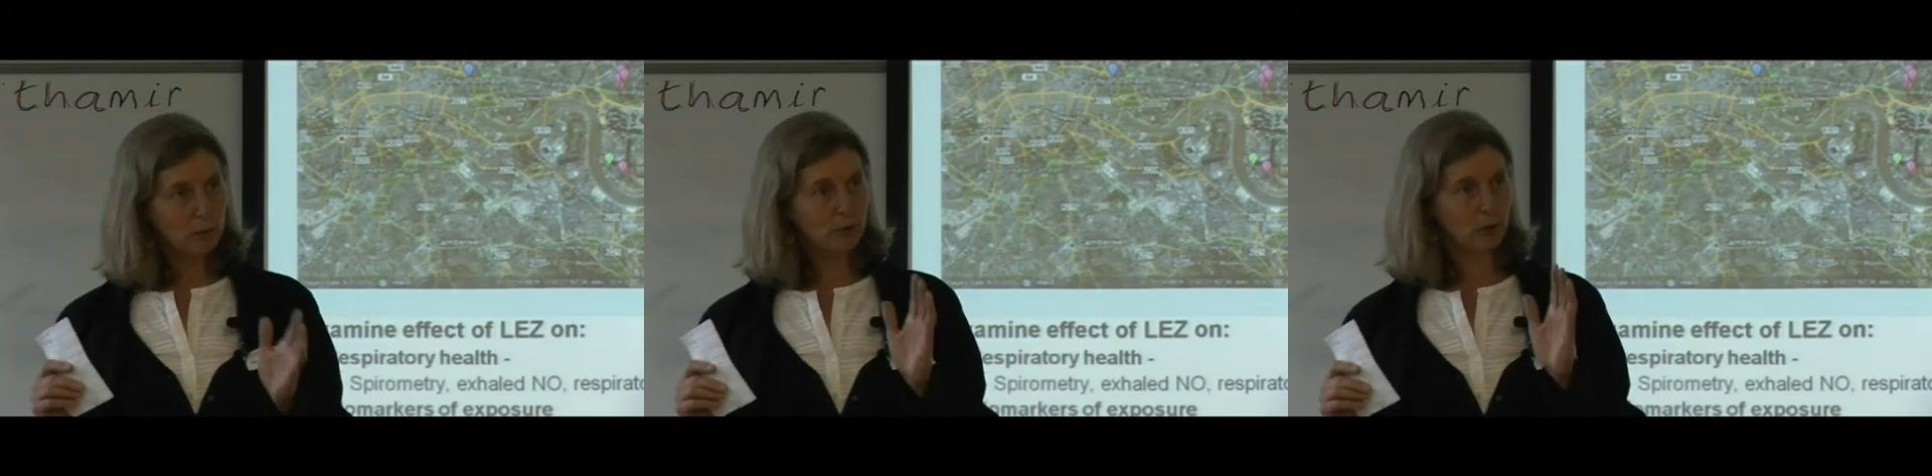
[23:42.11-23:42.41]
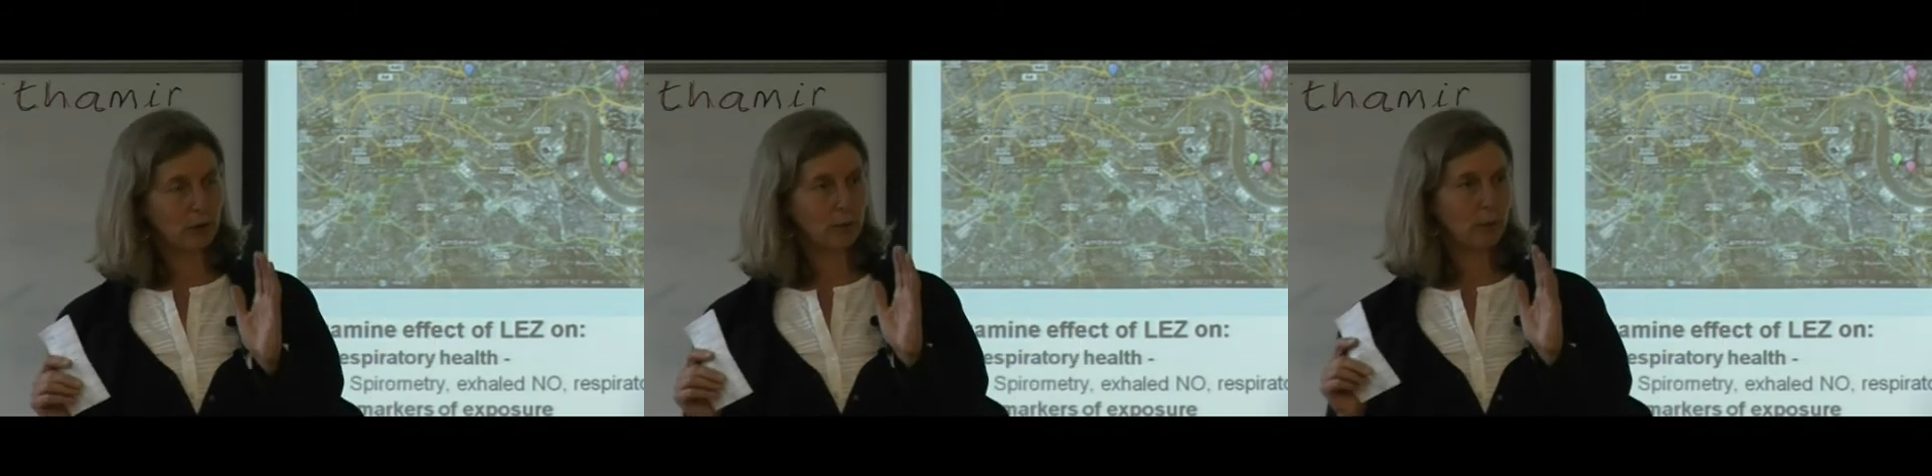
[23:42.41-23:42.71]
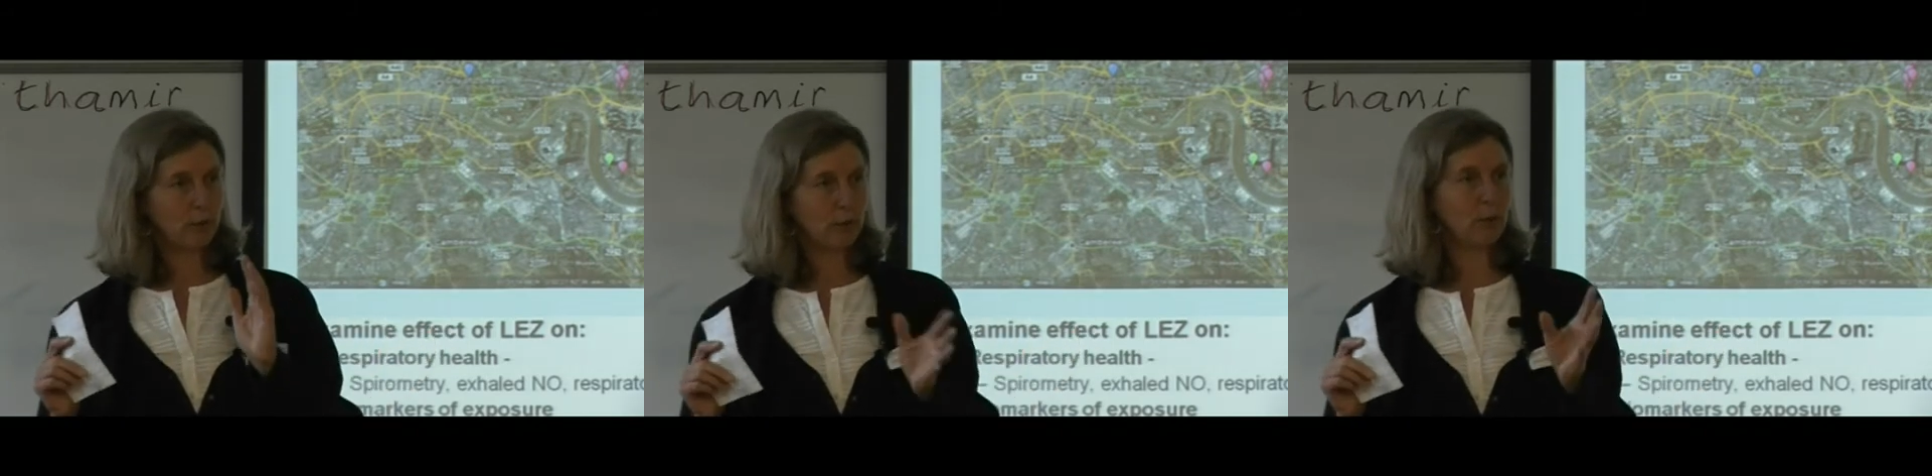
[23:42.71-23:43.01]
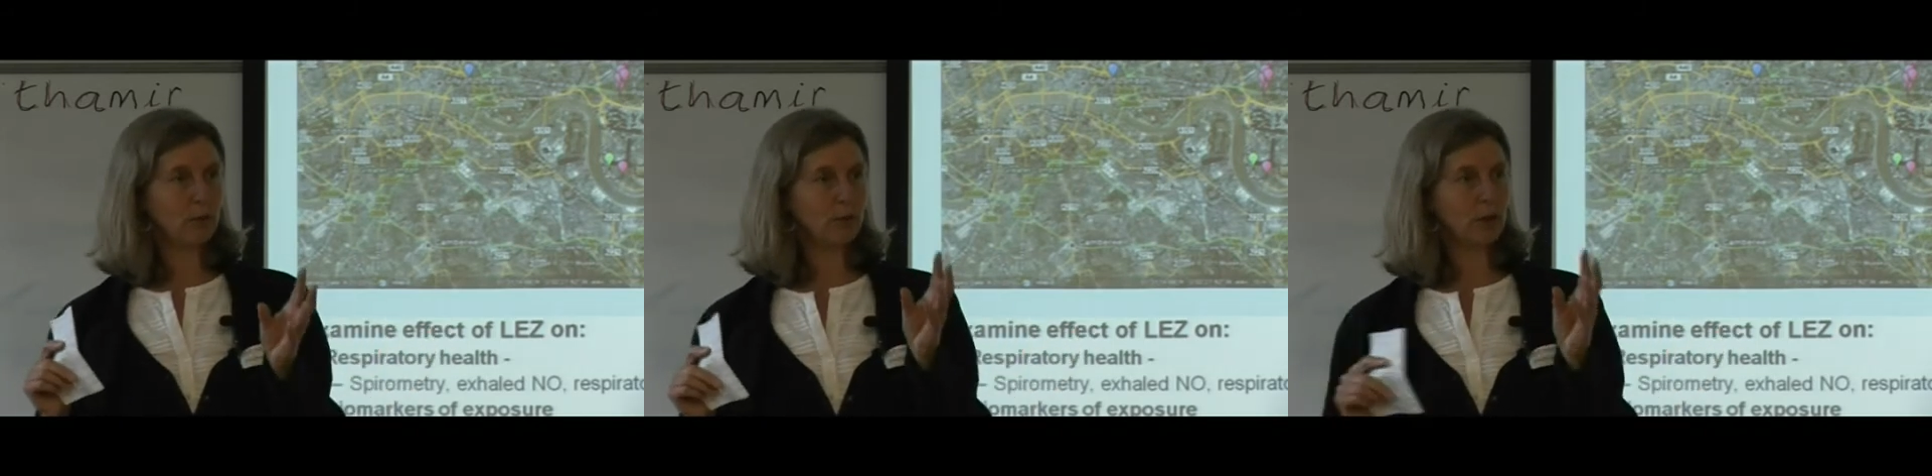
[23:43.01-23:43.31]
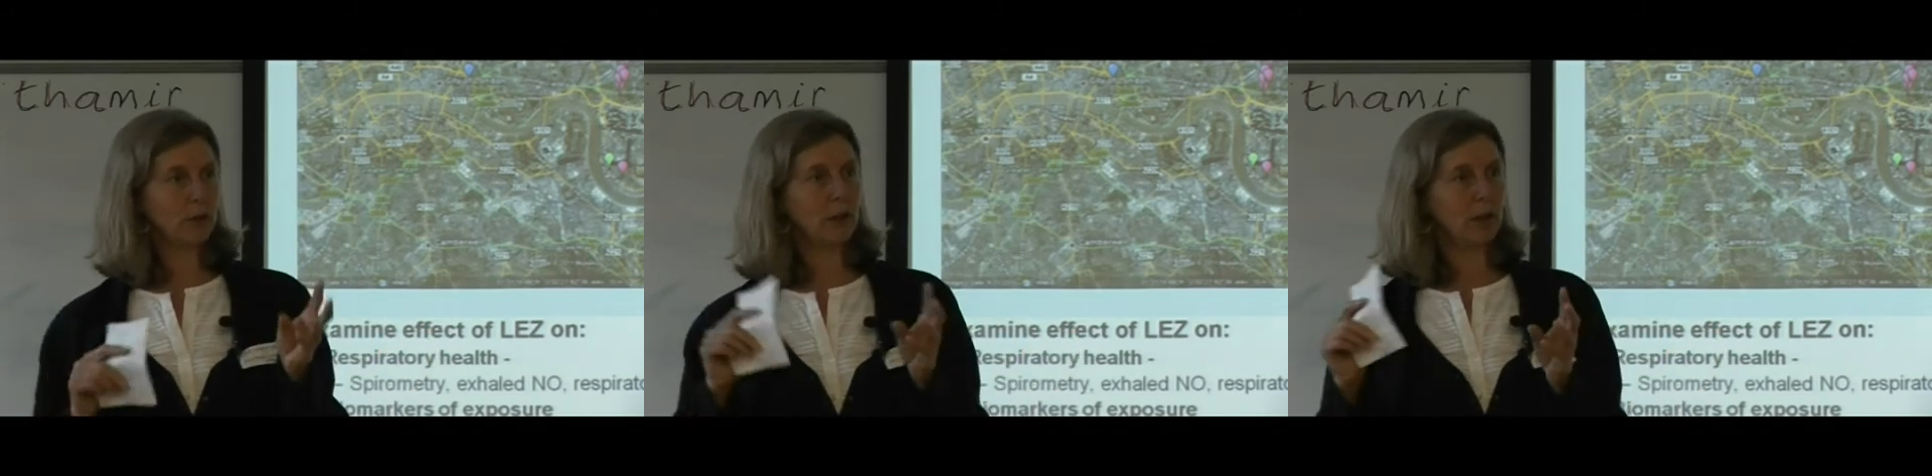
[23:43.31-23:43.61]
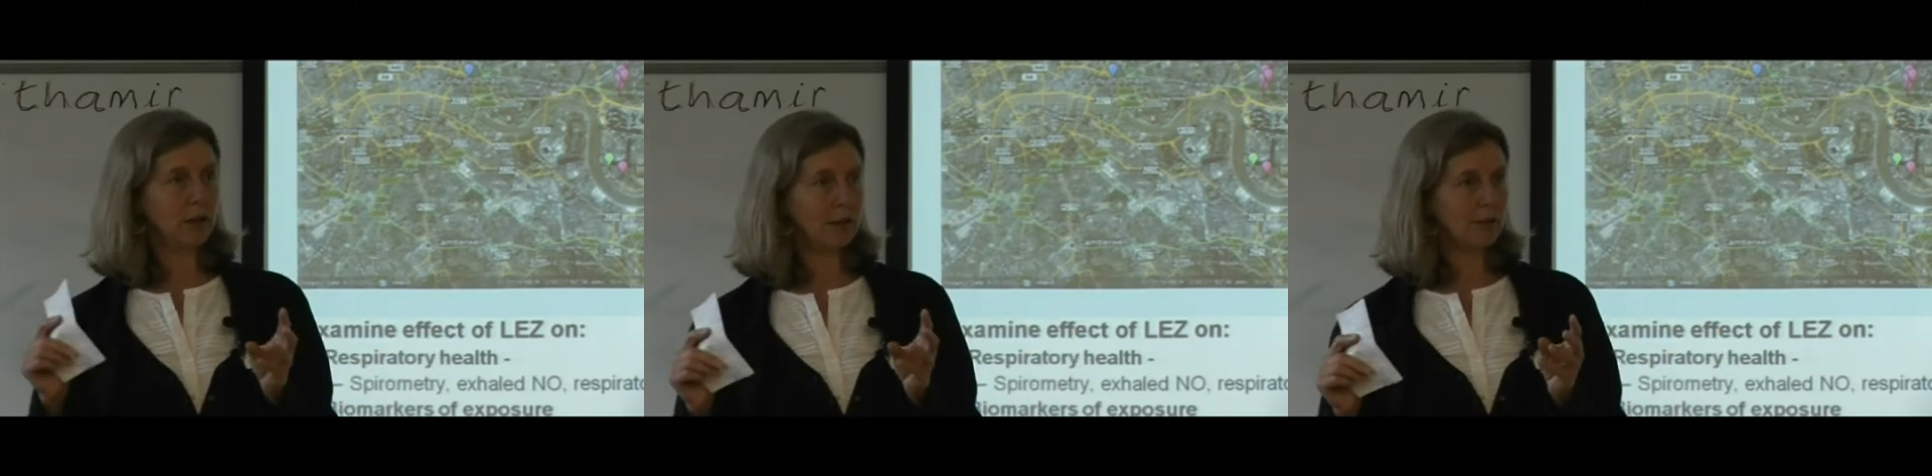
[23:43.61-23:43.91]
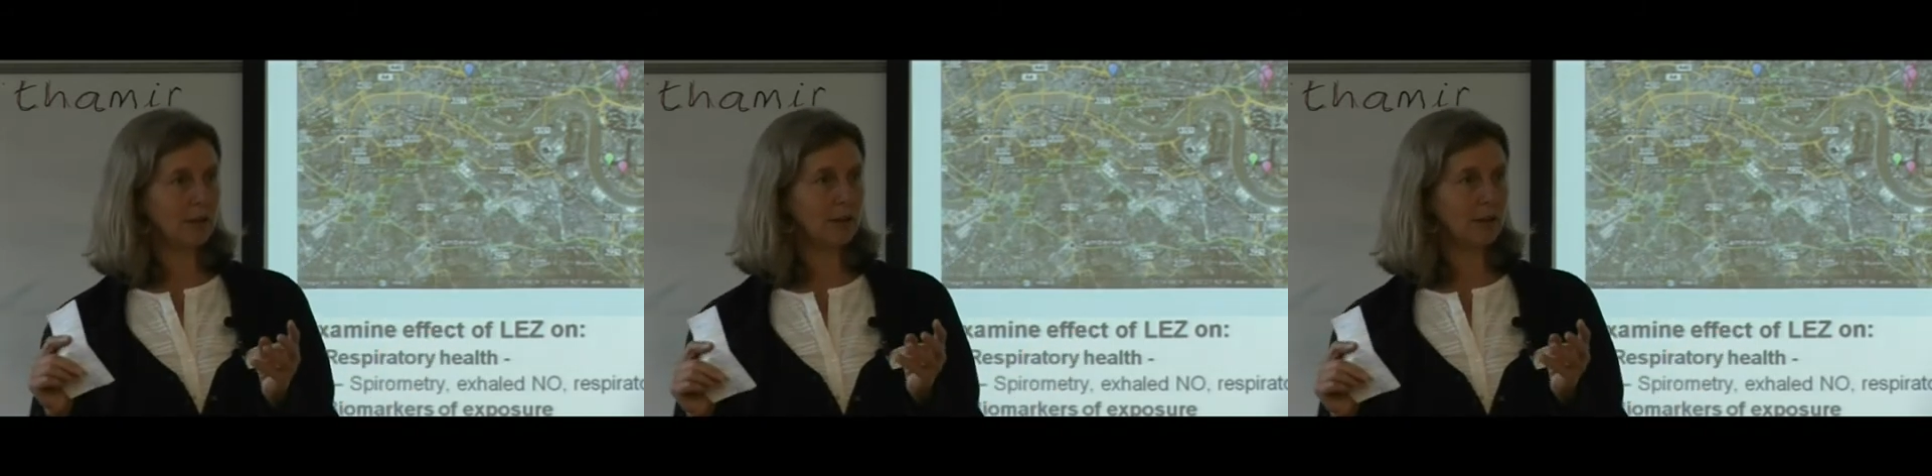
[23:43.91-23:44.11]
we've got a strong sort of alliance